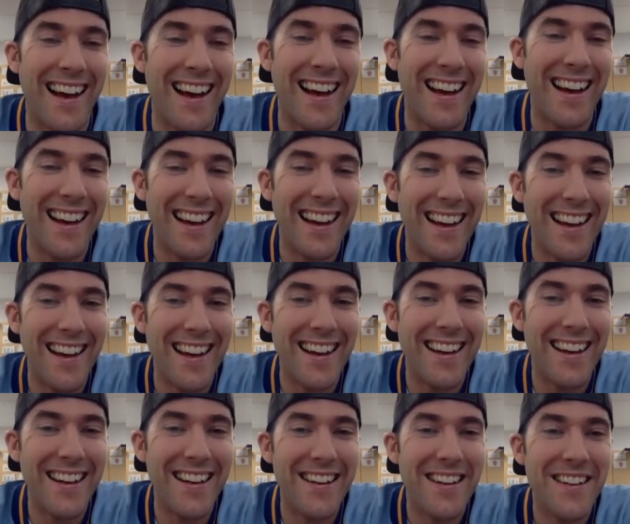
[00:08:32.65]

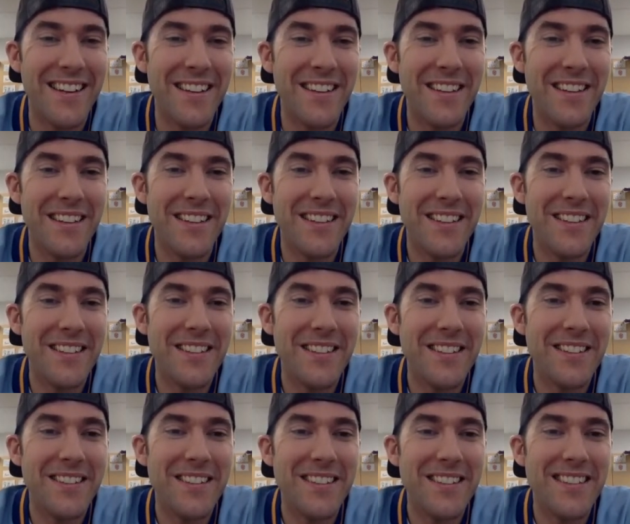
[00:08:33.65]

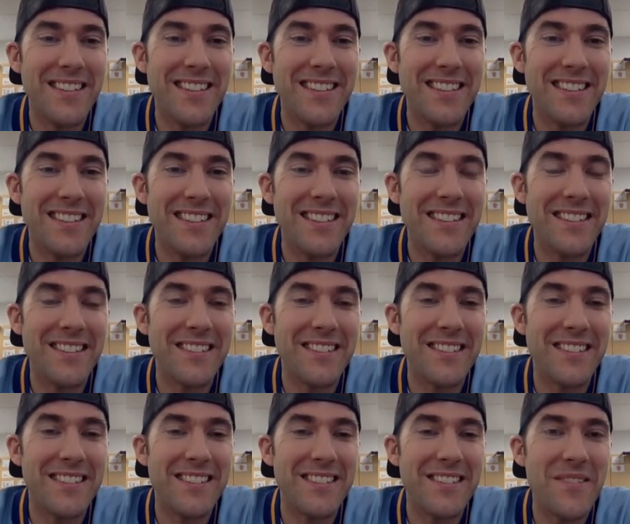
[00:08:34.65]

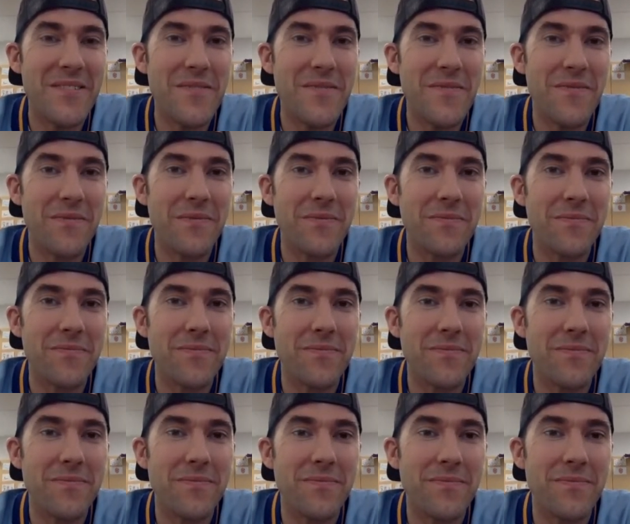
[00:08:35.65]

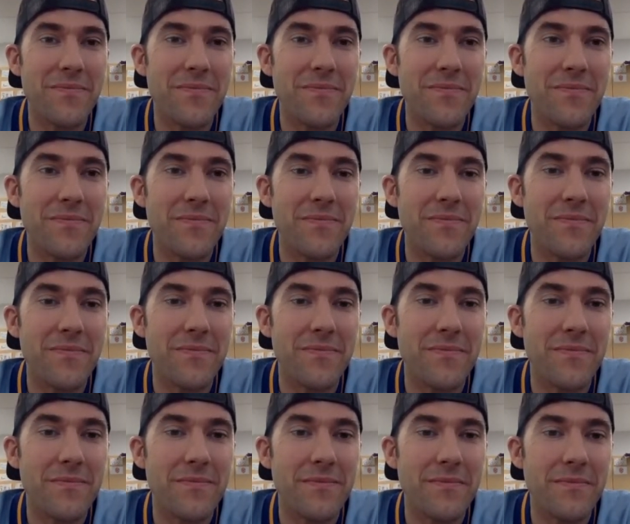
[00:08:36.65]

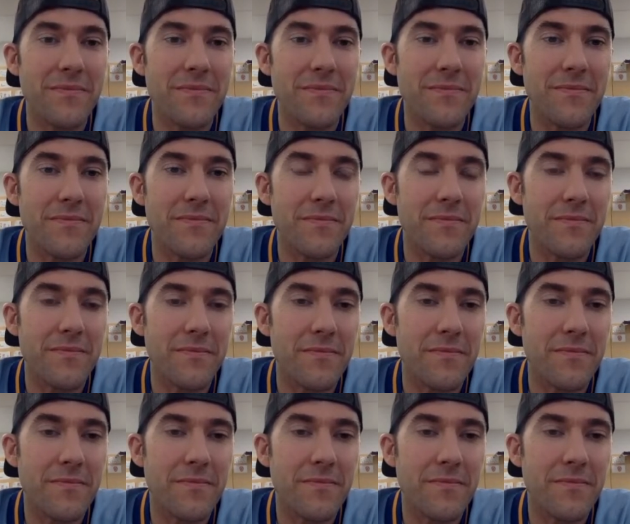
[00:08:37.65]
No words are spoken by the person on screen.